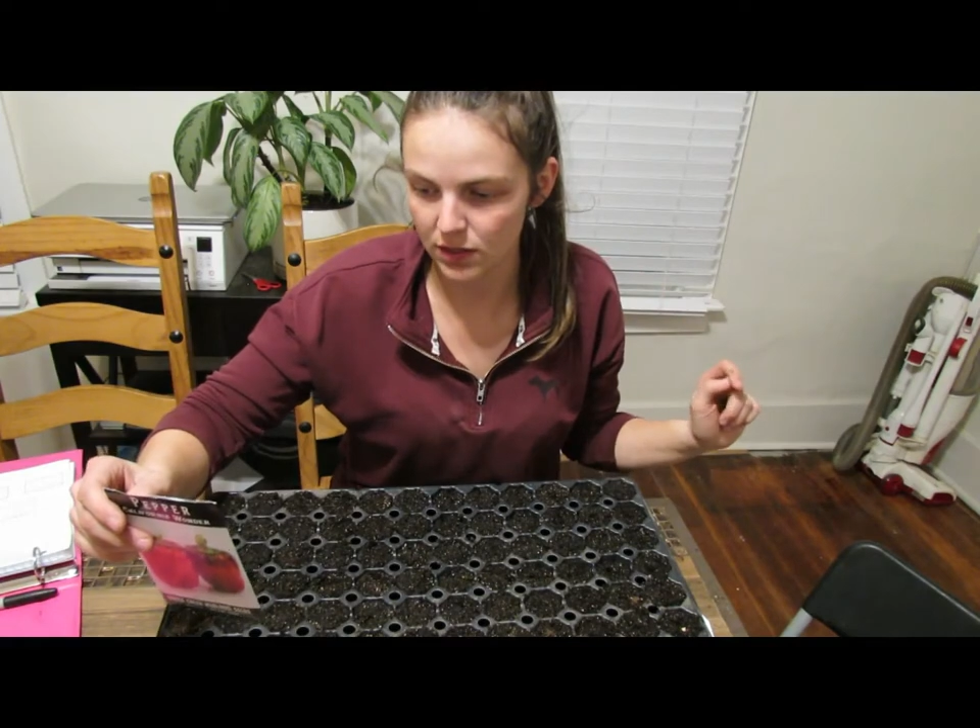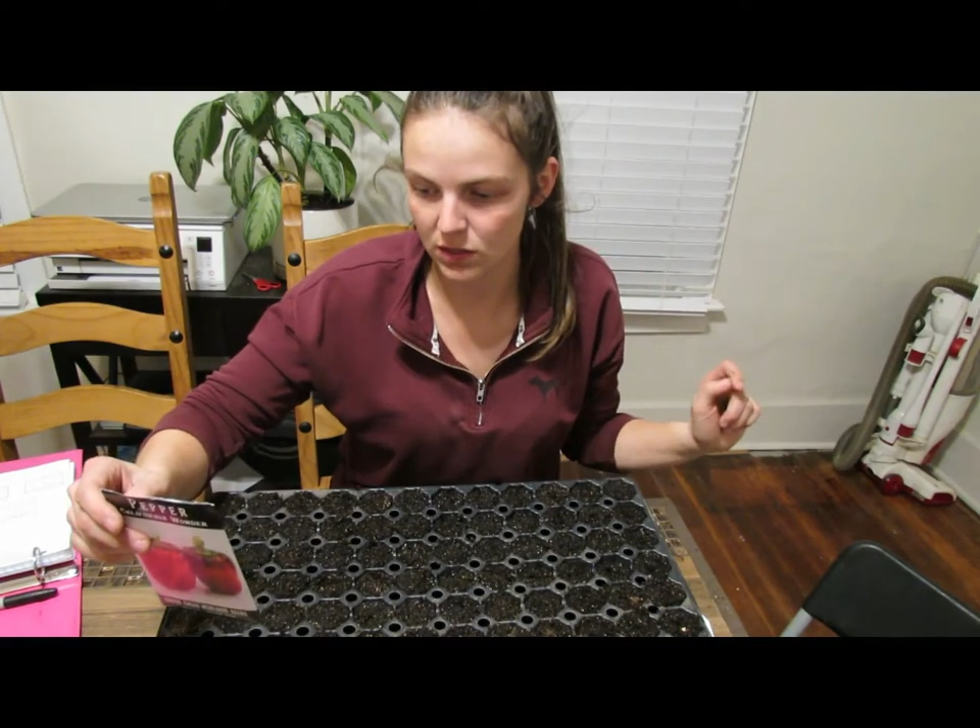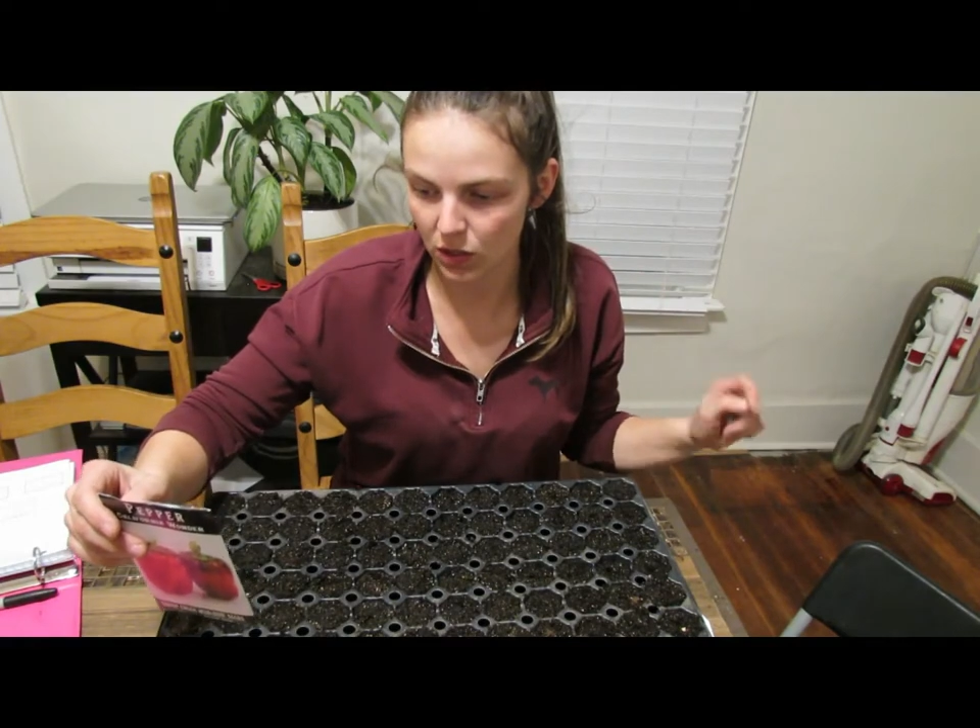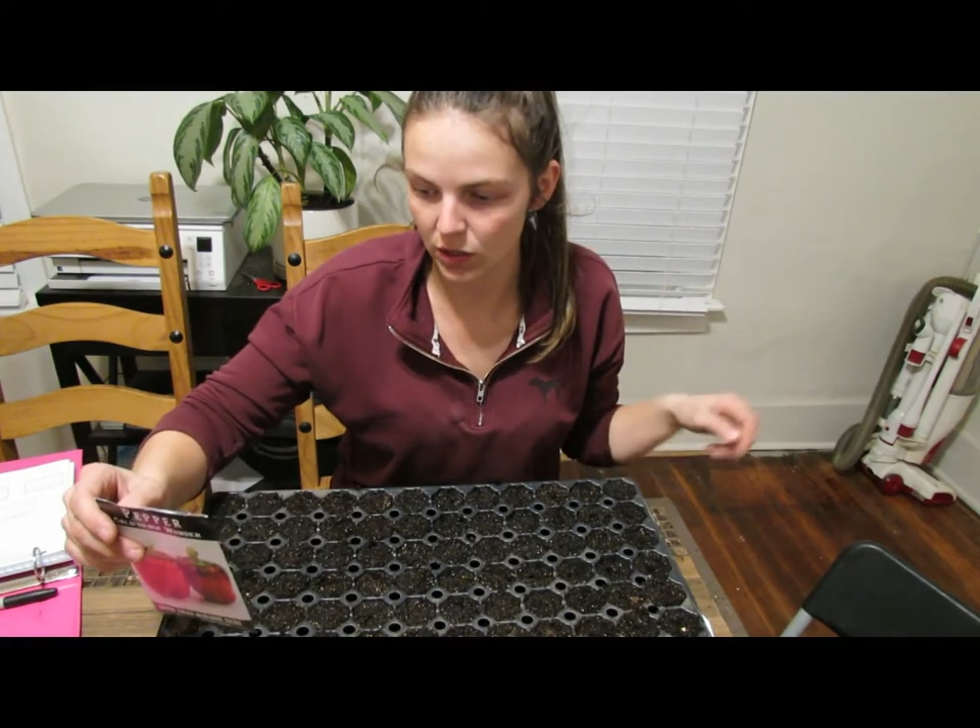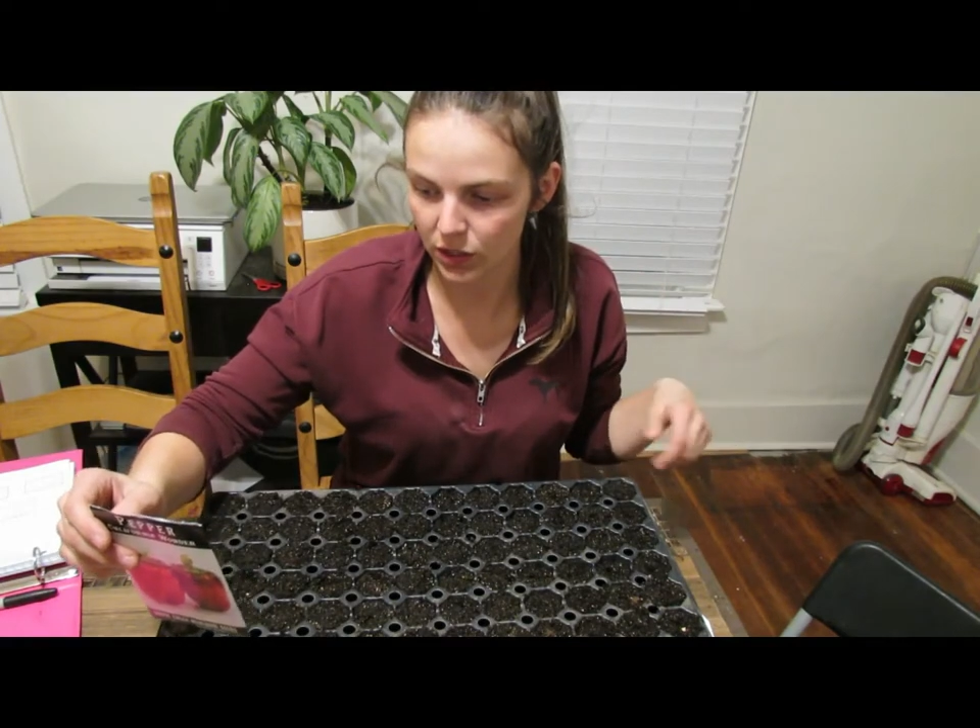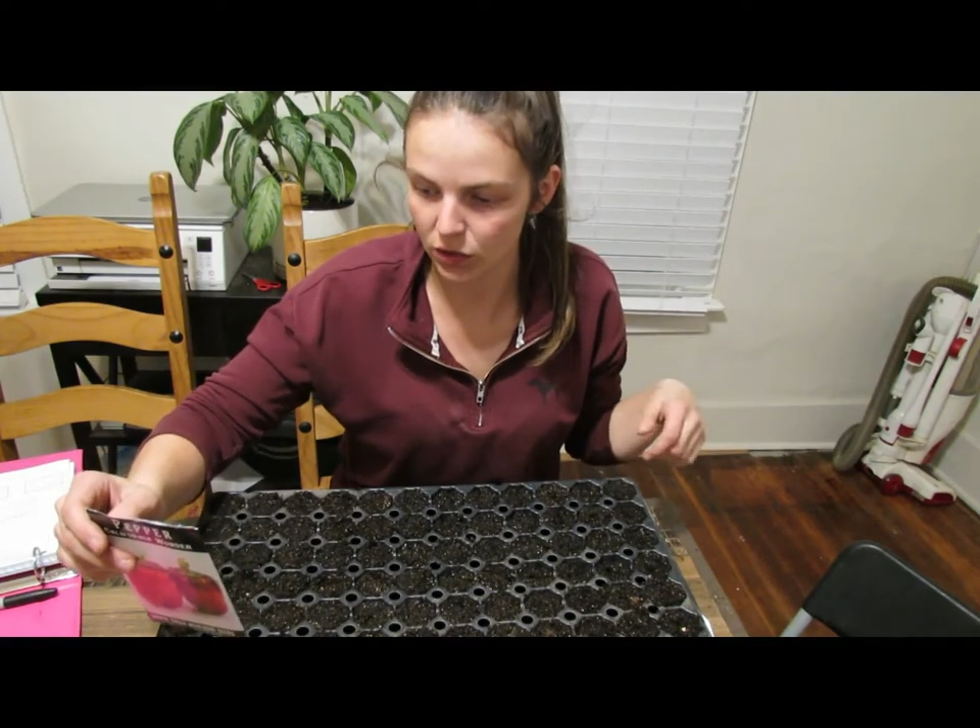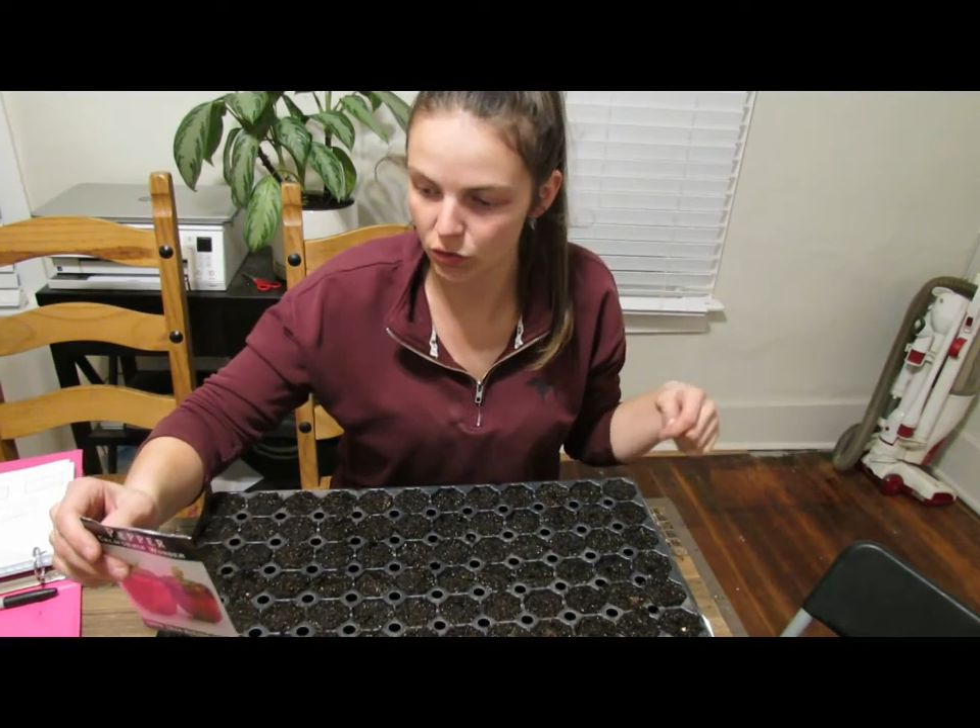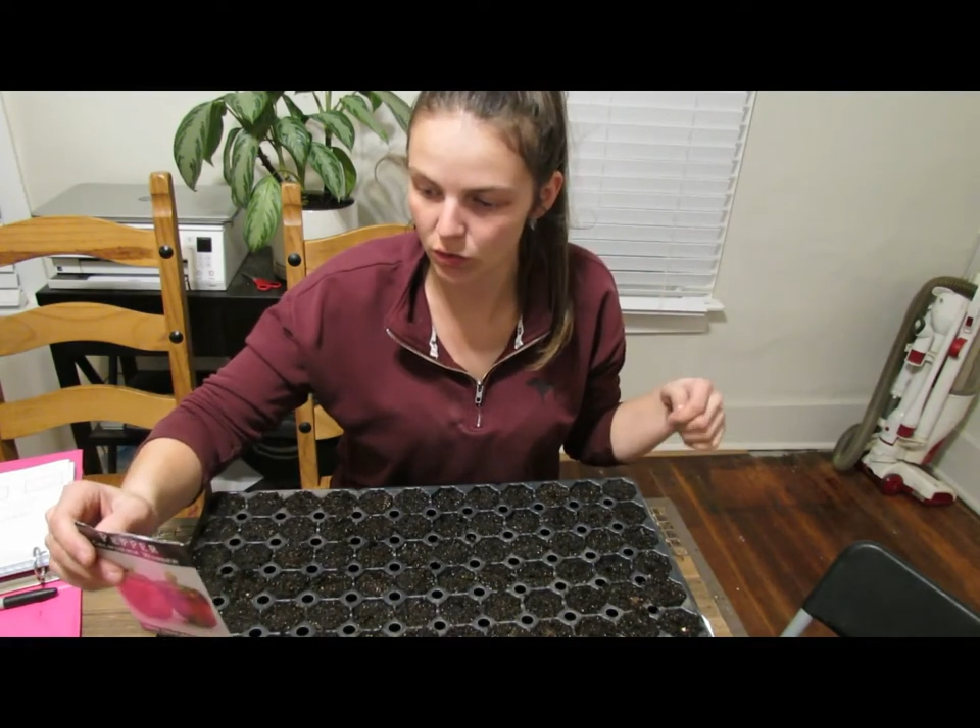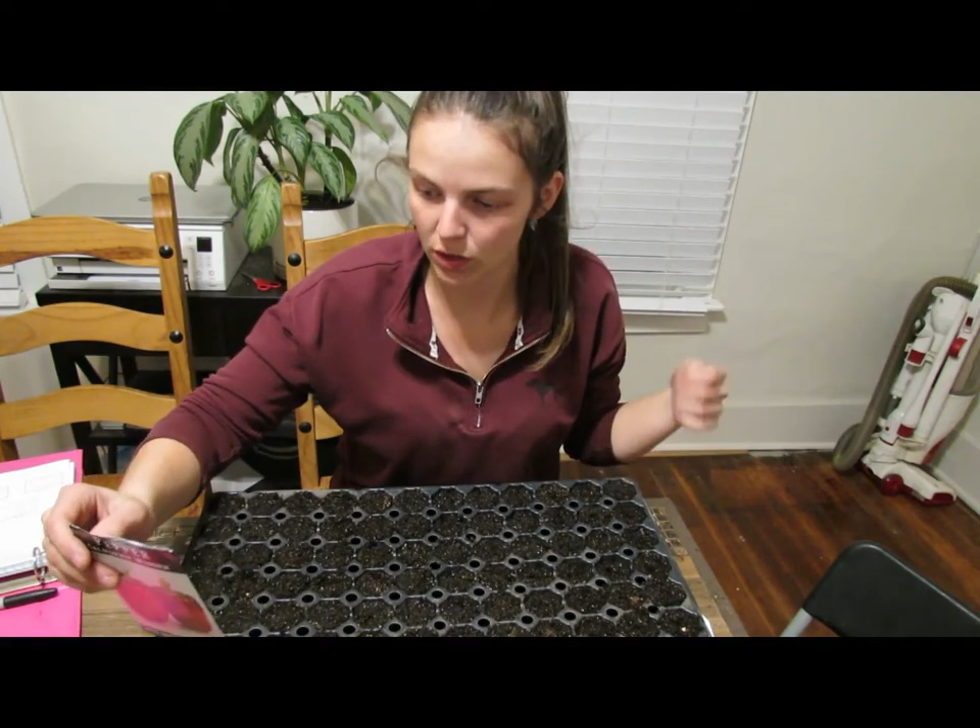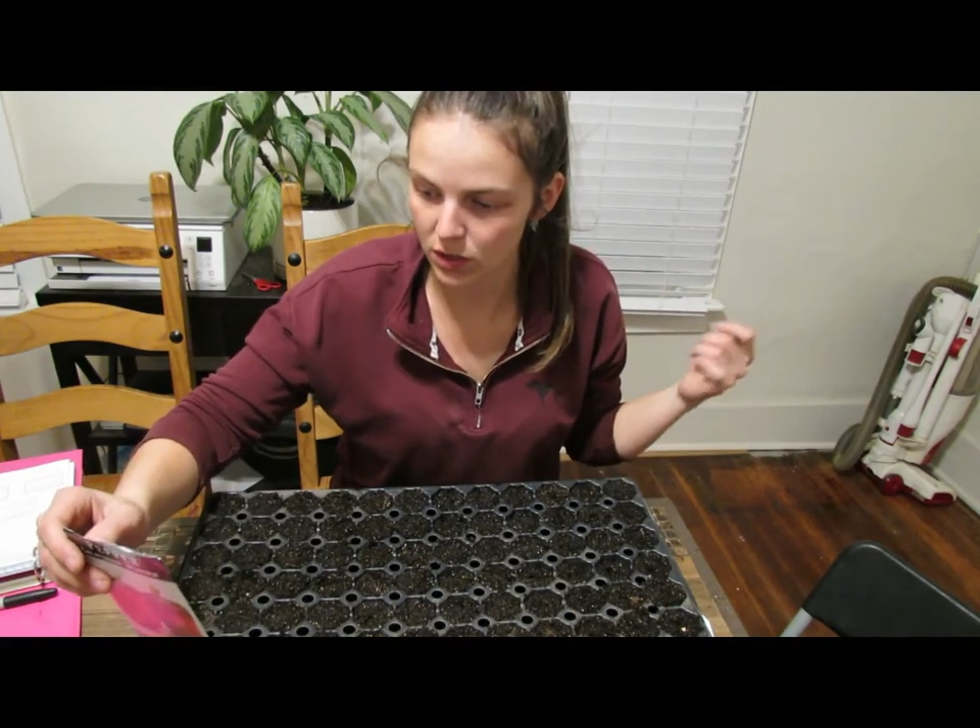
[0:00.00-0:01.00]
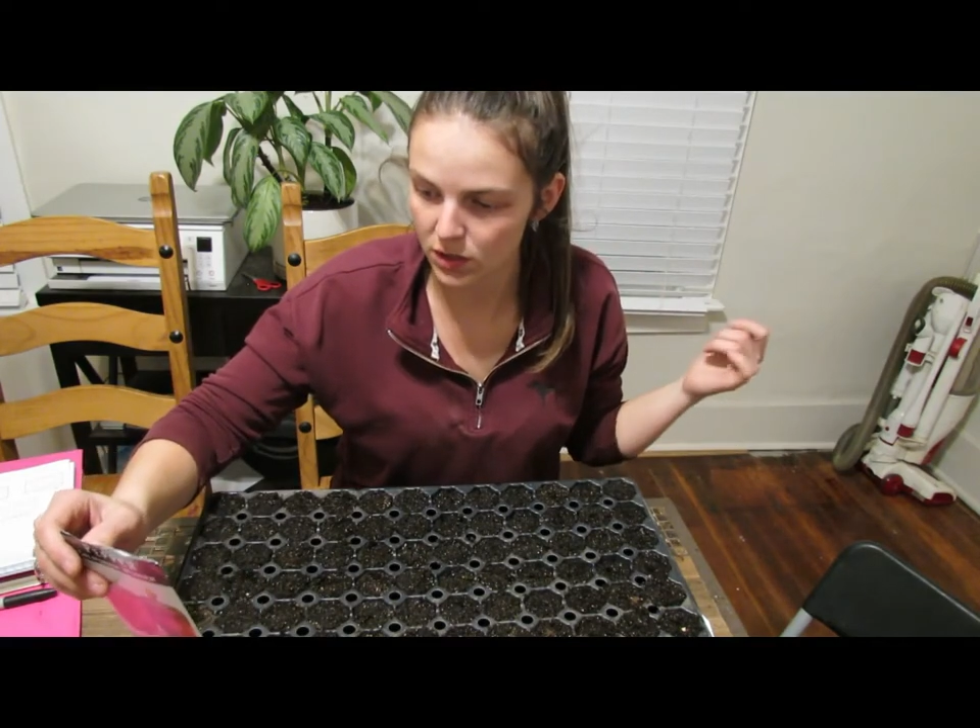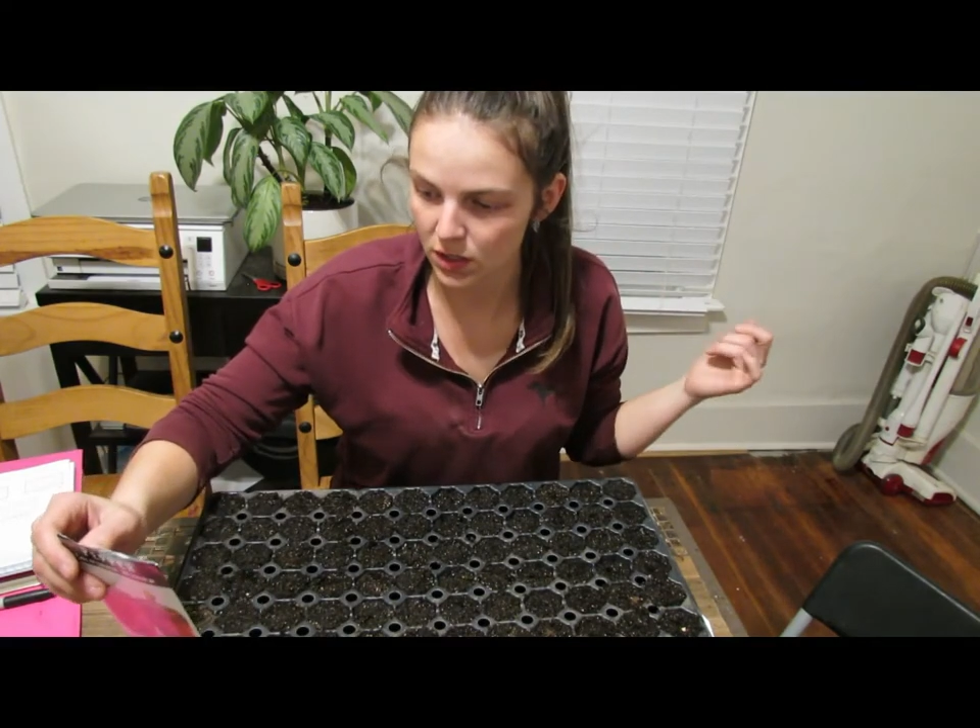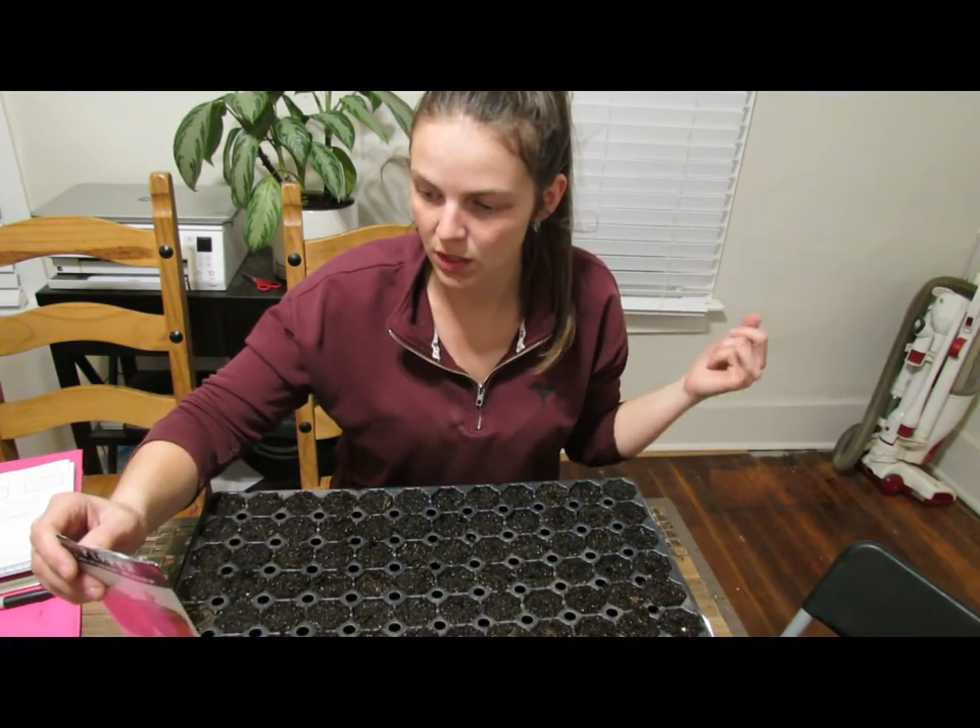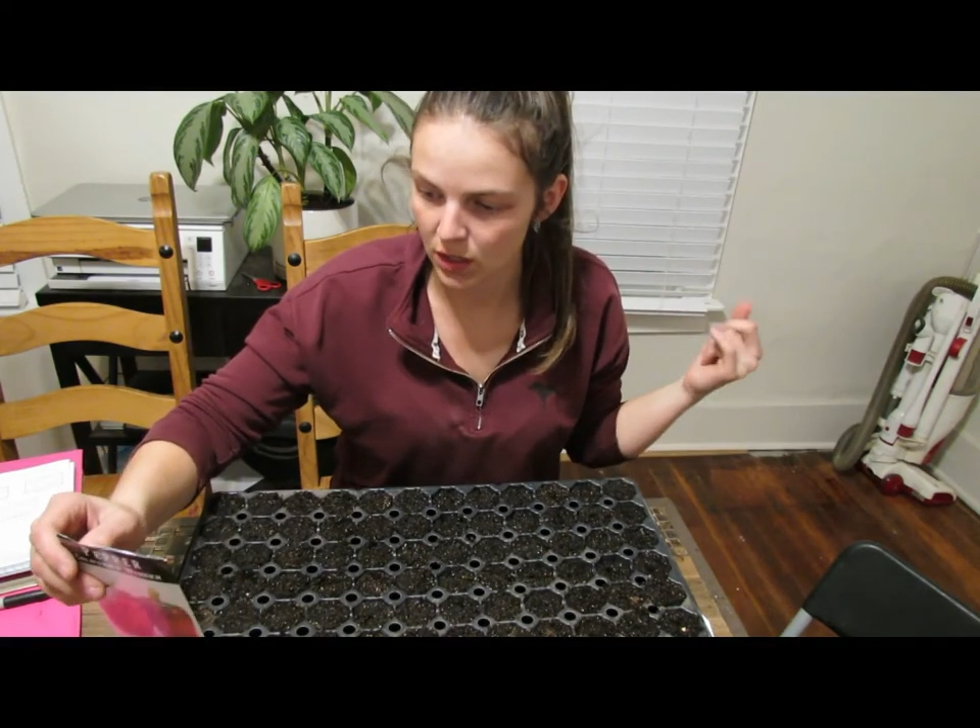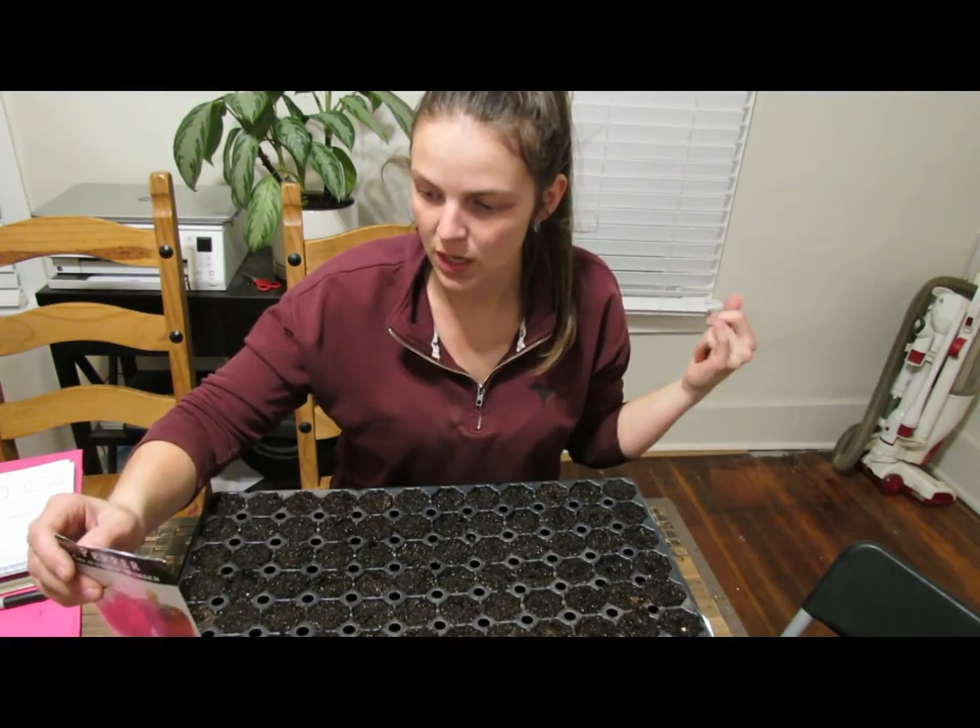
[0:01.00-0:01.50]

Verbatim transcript: start indoors